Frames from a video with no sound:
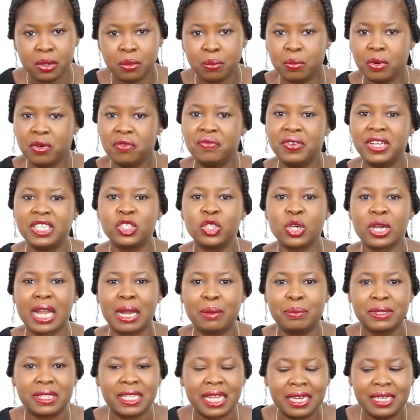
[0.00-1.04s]
but venture
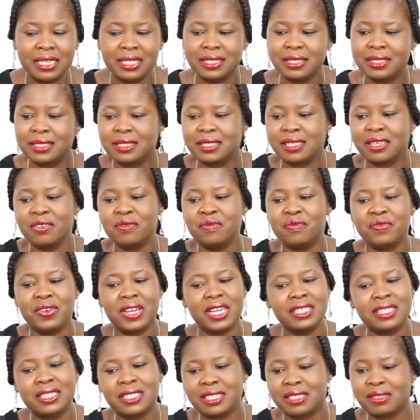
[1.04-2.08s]
capitalists
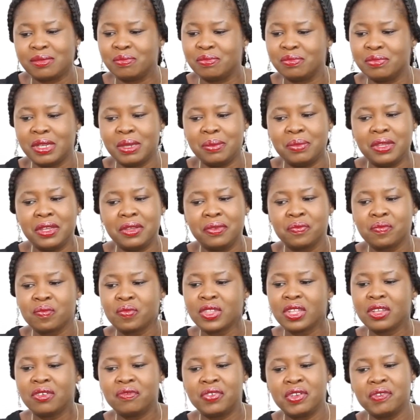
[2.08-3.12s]
invest maybe
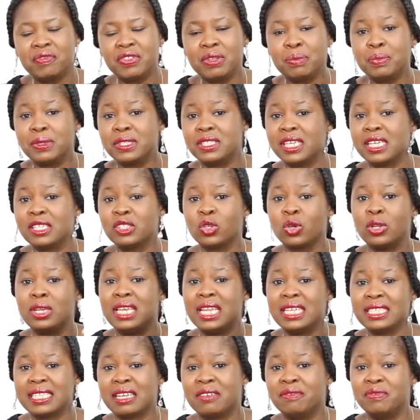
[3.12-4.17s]
50% or
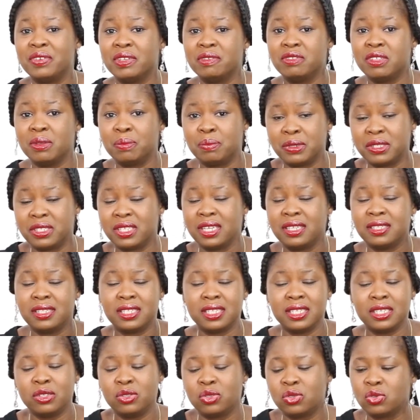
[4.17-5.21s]
less than
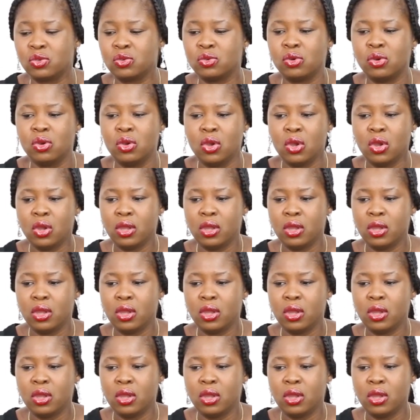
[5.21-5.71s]
50% into